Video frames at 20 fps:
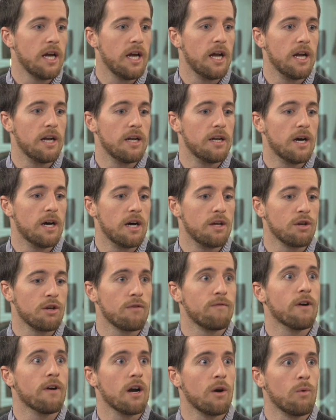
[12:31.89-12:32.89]
And uh, you
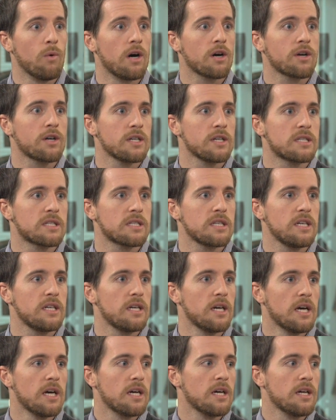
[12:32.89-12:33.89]
very well could
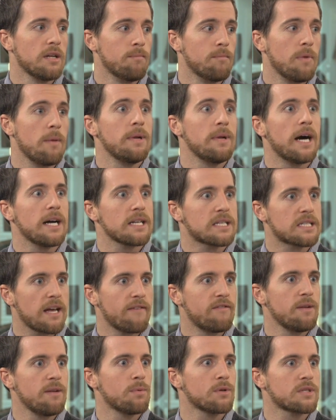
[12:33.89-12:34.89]
see maybe not
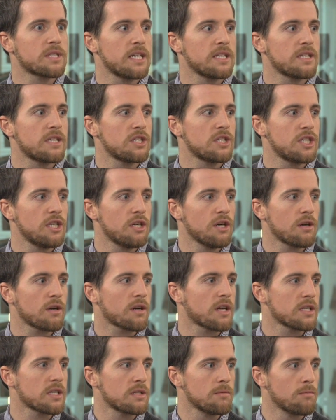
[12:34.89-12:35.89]
70% this year
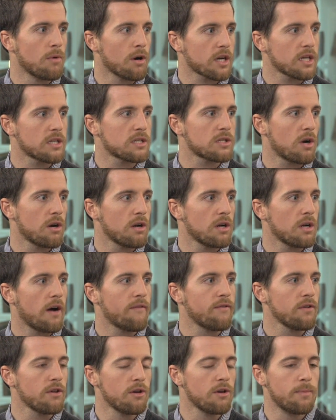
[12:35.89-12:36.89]
because the market started
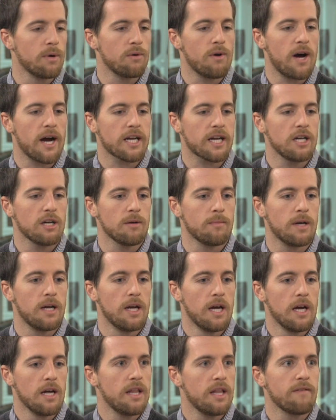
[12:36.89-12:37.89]
off a little bit rockier,
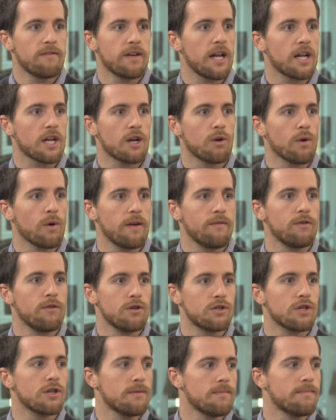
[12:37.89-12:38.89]
but mm. they've got a great future.